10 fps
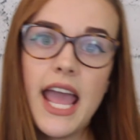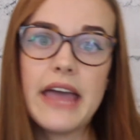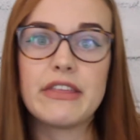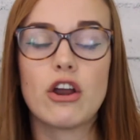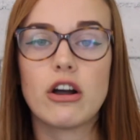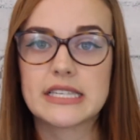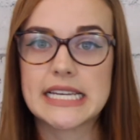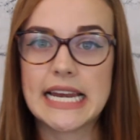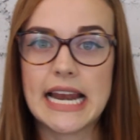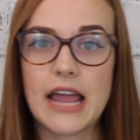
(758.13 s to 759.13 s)
And then
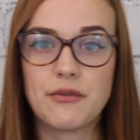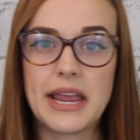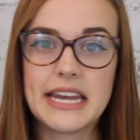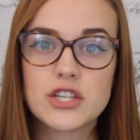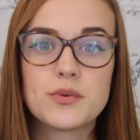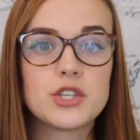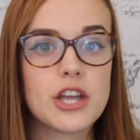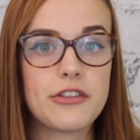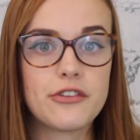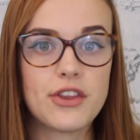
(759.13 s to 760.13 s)
Austin and I ran into each
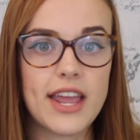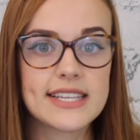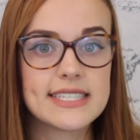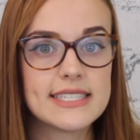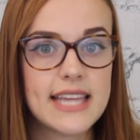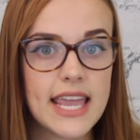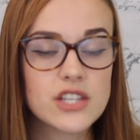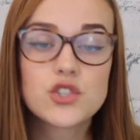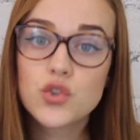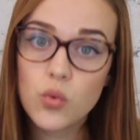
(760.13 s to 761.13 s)
other the next day
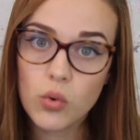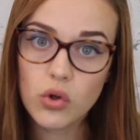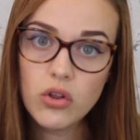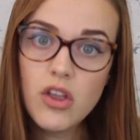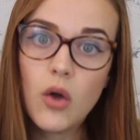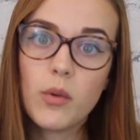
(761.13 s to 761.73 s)
at school.